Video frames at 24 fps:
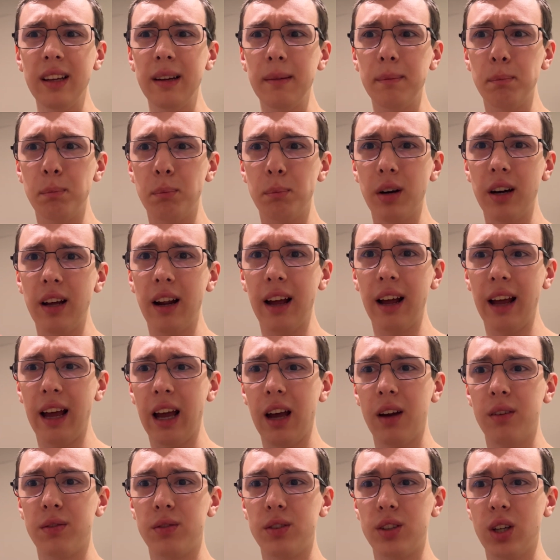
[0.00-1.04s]
but I
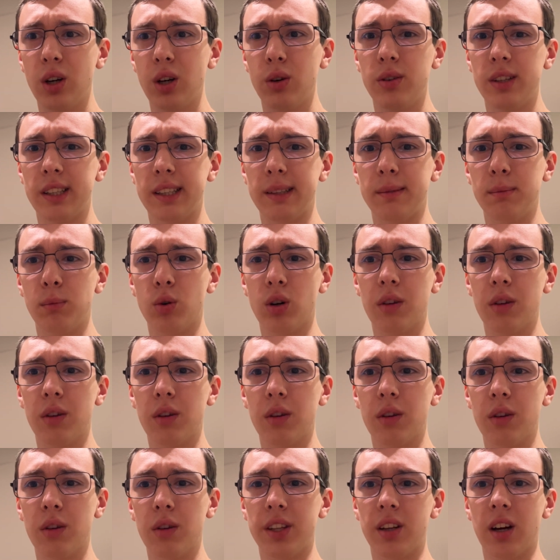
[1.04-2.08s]
have noticed more
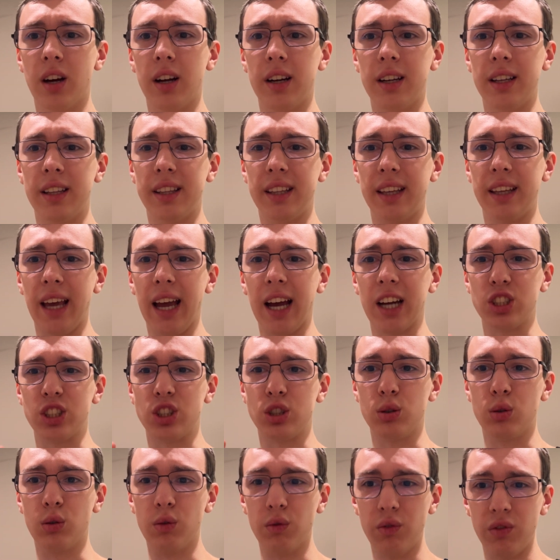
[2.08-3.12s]
often than not in the
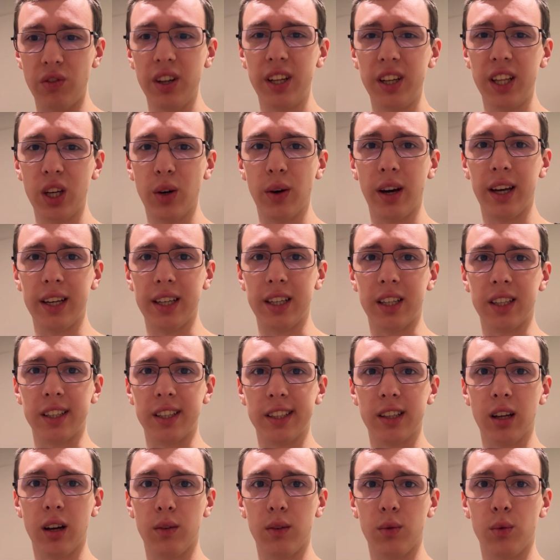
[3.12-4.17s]
actual video editing
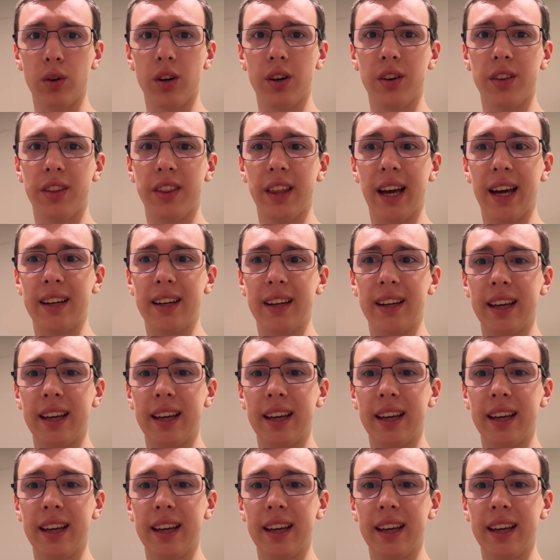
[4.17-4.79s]
software that